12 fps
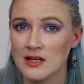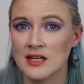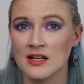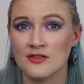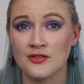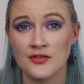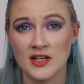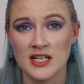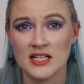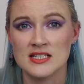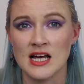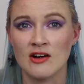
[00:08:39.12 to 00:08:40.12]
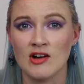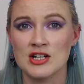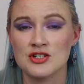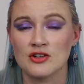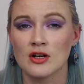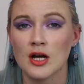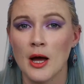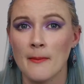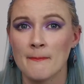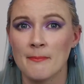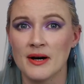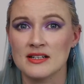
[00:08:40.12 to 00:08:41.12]
It had faded, I'd grant you,
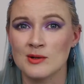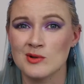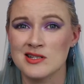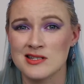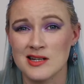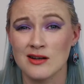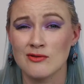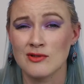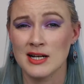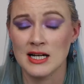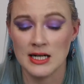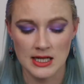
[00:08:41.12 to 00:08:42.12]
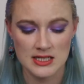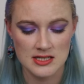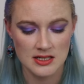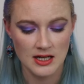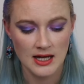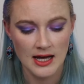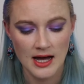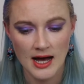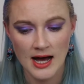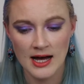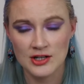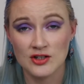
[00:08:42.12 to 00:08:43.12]
but it was still really nice
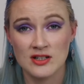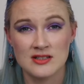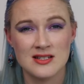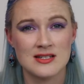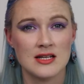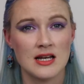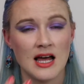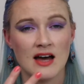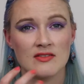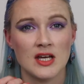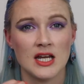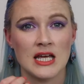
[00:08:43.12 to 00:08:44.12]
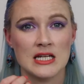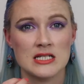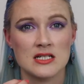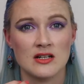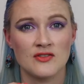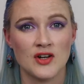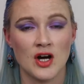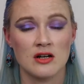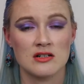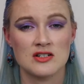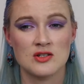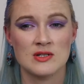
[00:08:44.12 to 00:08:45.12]
and you could still have that hint of
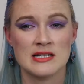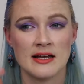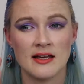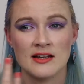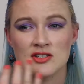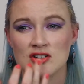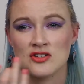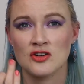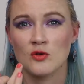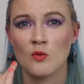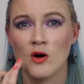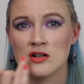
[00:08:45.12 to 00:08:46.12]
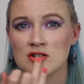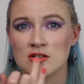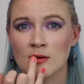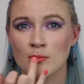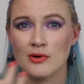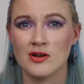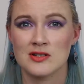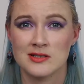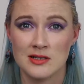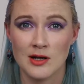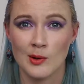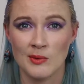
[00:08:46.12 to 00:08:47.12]
colour. So it's like I'd just done a wash and blotted
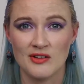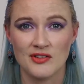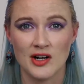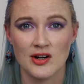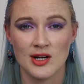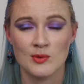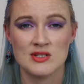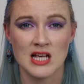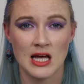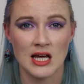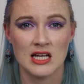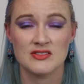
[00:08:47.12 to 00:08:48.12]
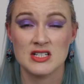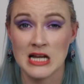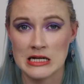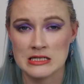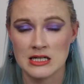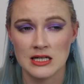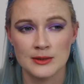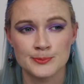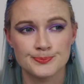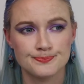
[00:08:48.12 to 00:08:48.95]
it out with my finger. It was that kind of intensity.